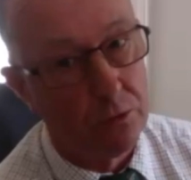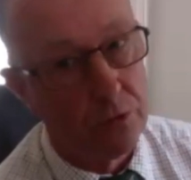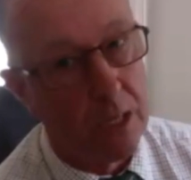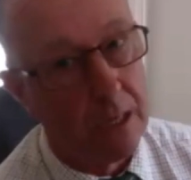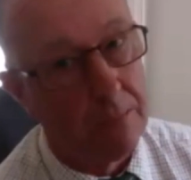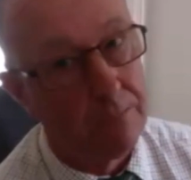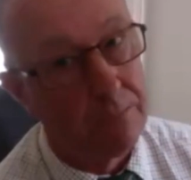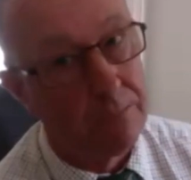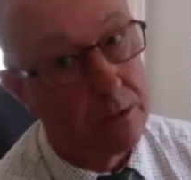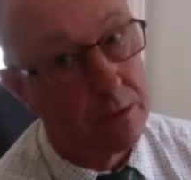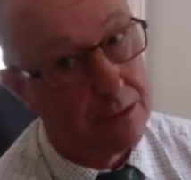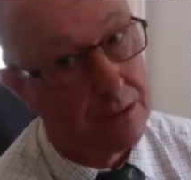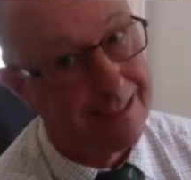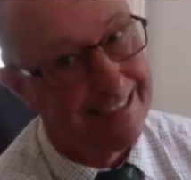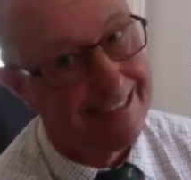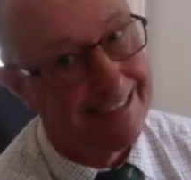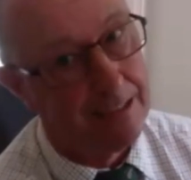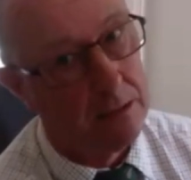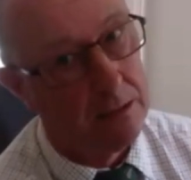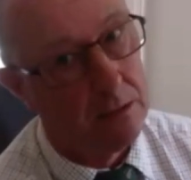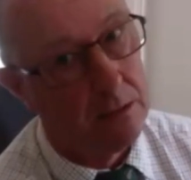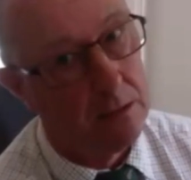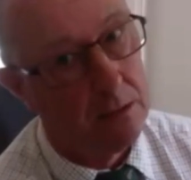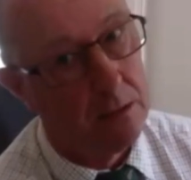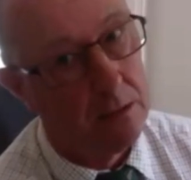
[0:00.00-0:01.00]
traps
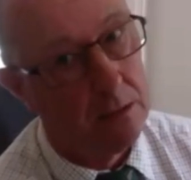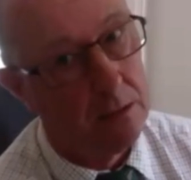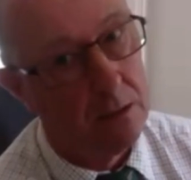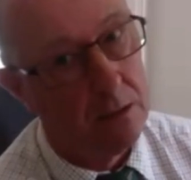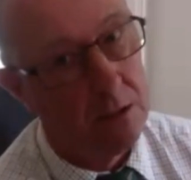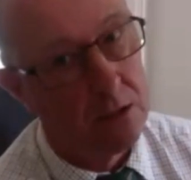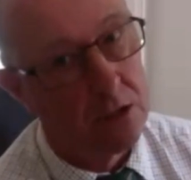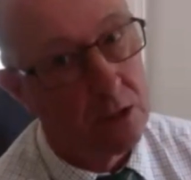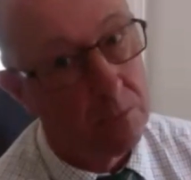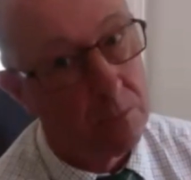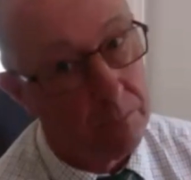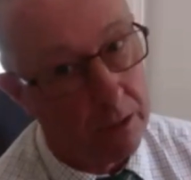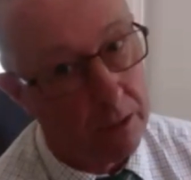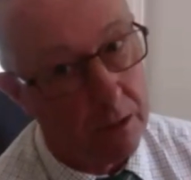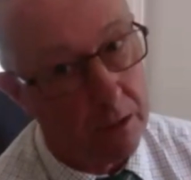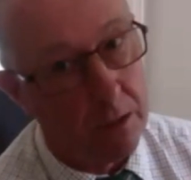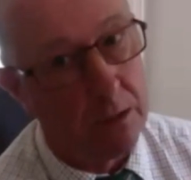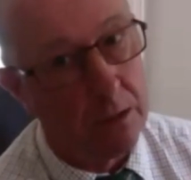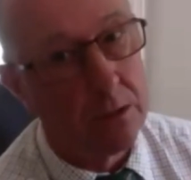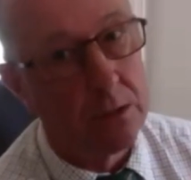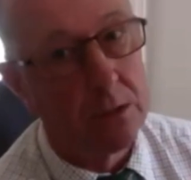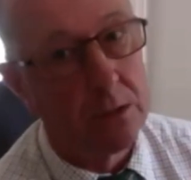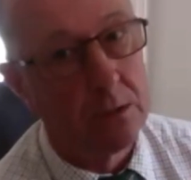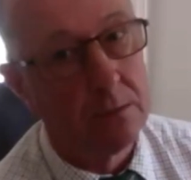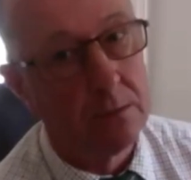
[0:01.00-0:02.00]

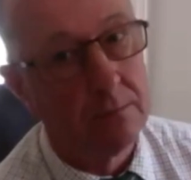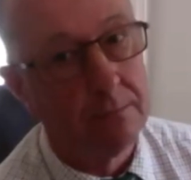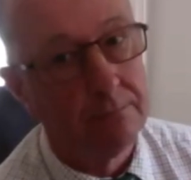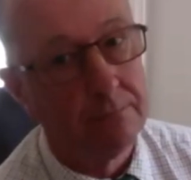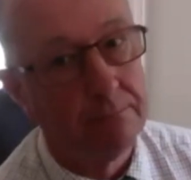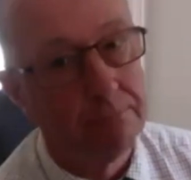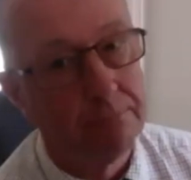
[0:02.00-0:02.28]
suppliers.